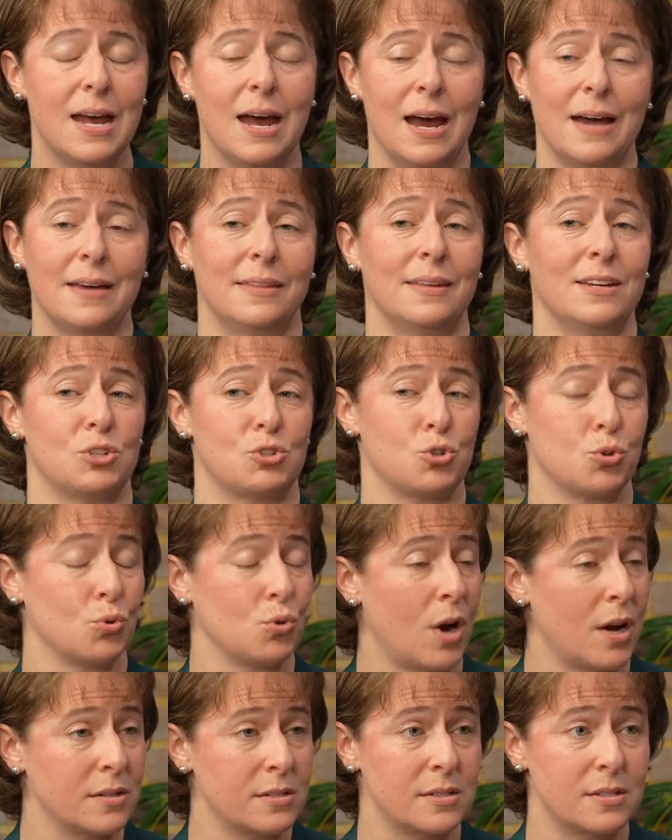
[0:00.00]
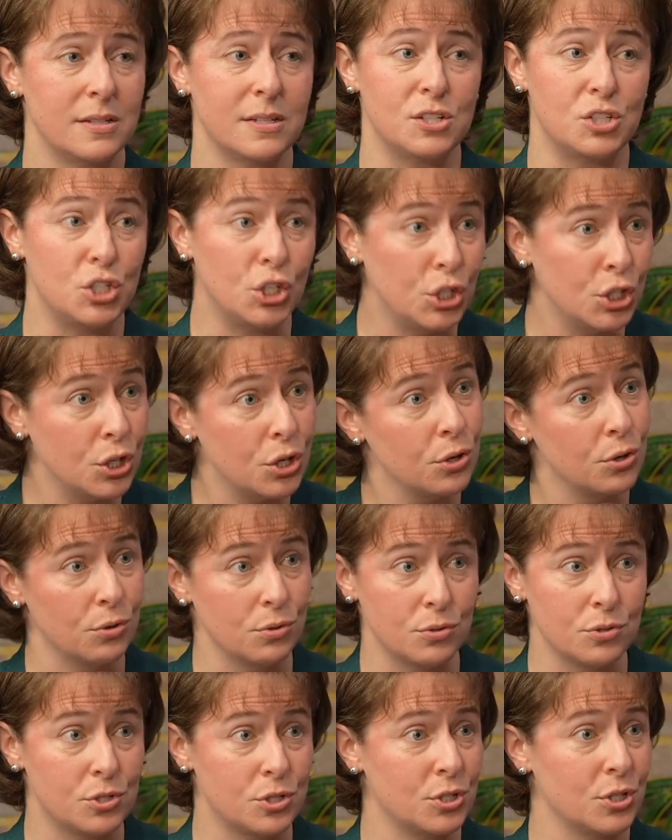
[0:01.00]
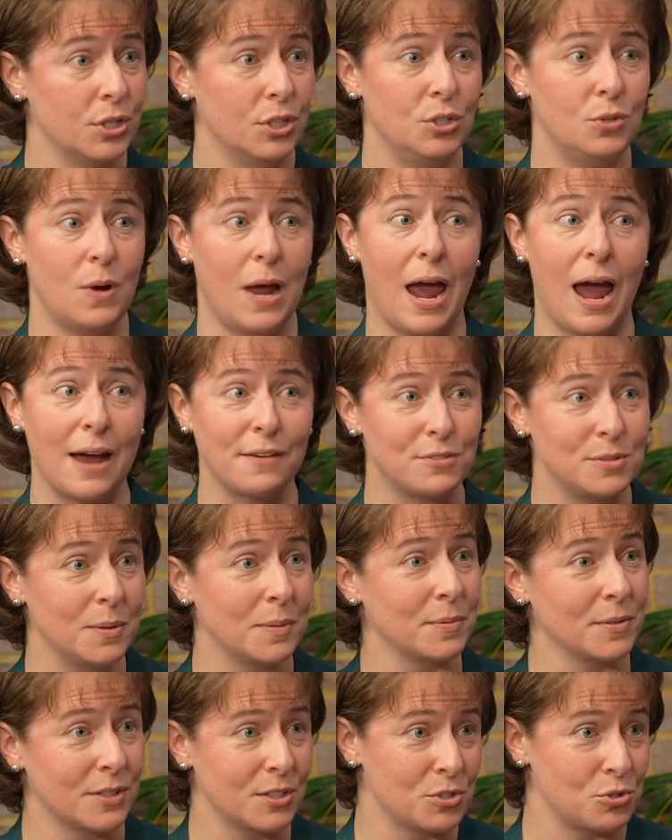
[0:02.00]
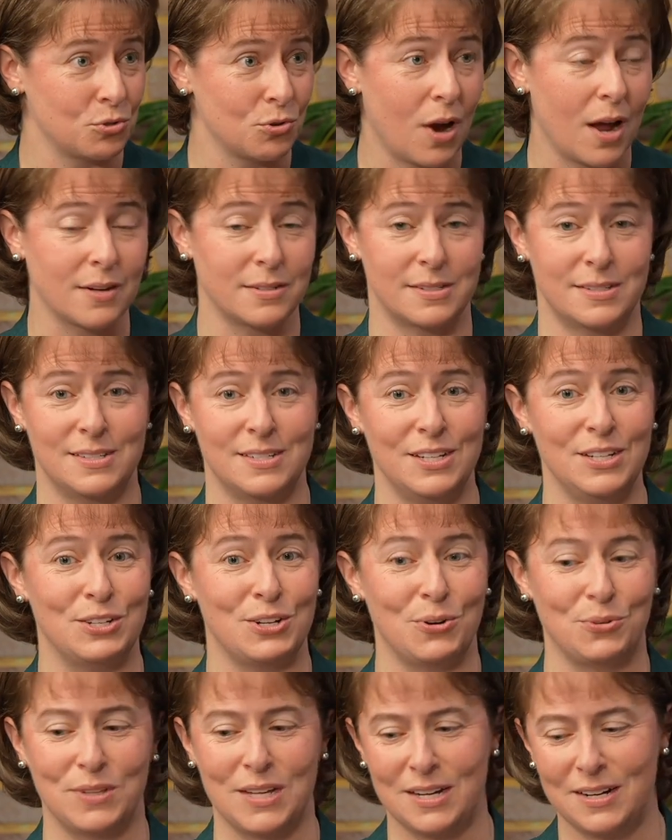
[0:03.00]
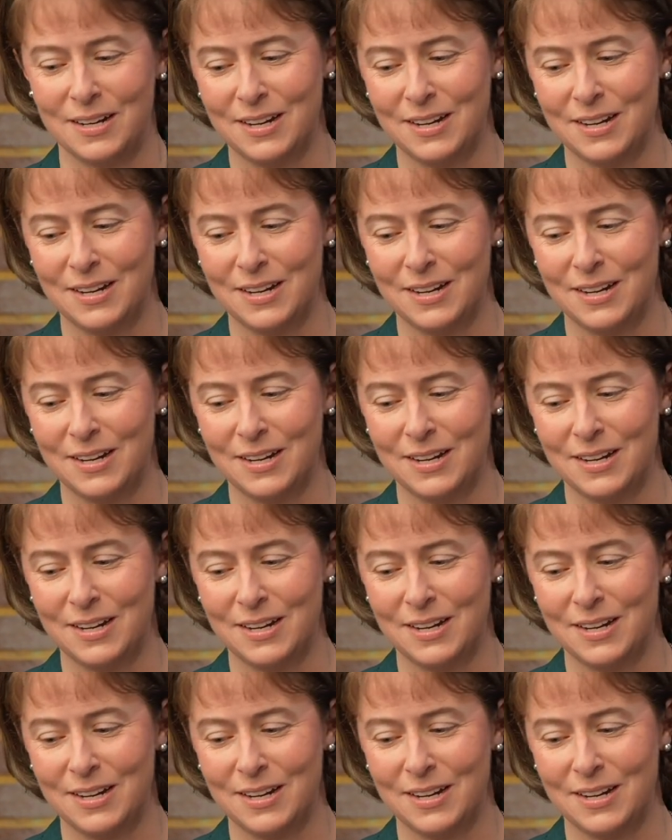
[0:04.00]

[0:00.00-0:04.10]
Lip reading: I think trust is huge. You have to be able to trust, that